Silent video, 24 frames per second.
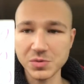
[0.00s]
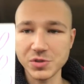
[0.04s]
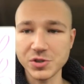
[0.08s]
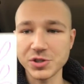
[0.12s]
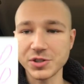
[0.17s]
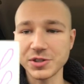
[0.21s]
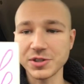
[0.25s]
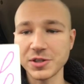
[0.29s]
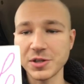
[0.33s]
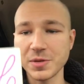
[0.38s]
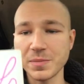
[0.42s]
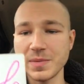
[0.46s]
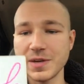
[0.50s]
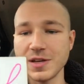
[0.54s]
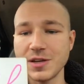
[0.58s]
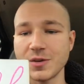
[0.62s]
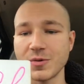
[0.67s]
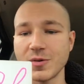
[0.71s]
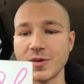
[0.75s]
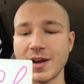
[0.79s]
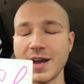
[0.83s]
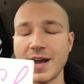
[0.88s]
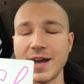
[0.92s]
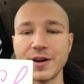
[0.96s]
which are going to be
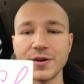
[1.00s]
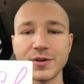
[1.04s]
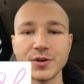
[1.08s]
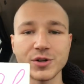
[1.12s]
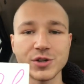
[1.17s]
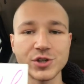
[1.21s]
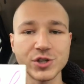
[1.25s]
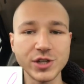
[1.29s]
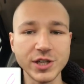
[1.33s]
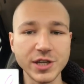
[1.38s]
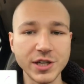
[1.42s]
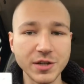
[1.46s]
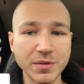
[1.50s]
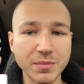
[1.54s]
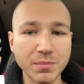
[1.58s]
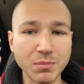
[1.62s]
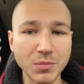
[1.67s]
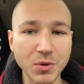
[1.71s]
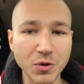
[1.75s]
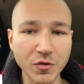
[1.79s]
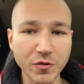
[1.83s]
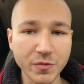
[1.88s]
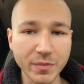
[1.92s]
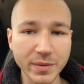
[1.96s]
your energy
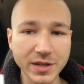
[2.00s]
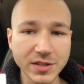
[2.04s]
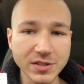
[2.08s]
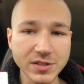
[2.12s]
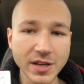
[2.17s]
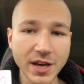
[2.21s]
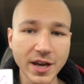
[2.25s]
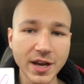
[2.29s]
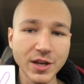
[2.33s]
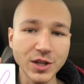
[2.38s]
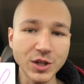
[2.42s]
movements